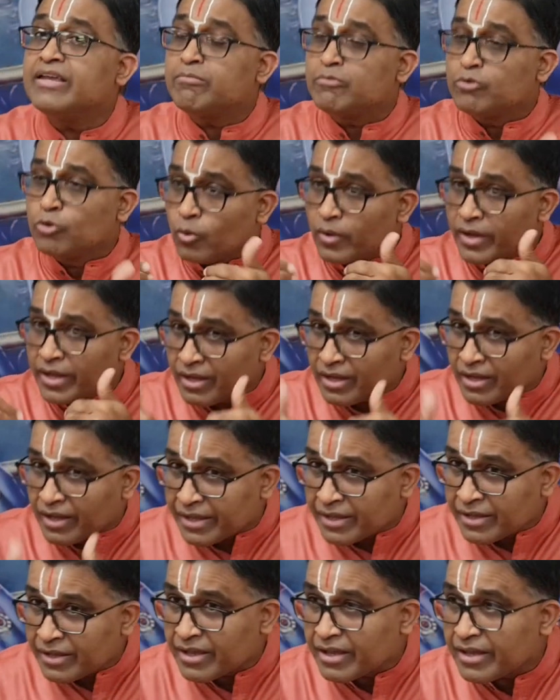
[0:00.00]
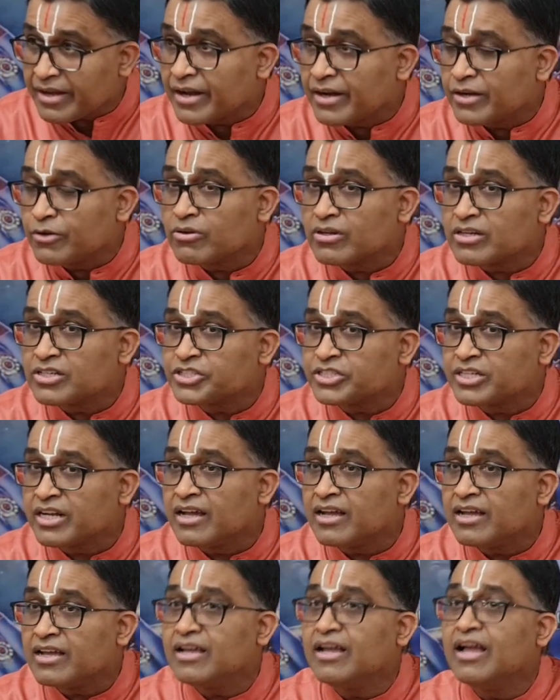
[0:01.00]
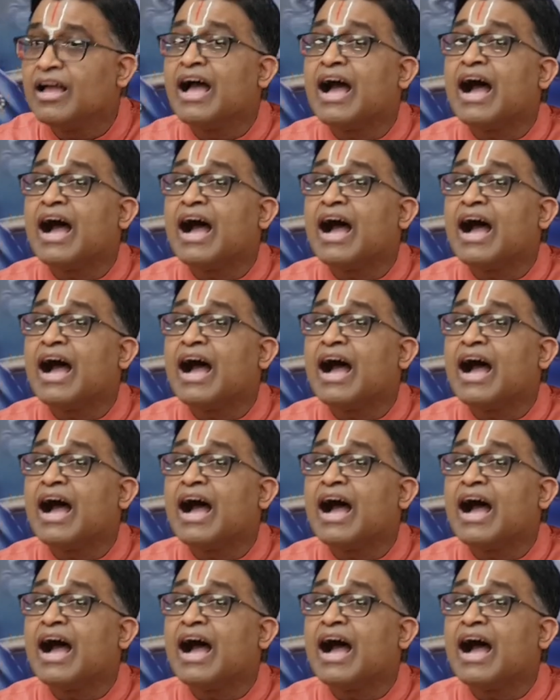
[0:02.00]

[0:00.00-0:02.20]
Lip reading: doing kainkarya to Krishna,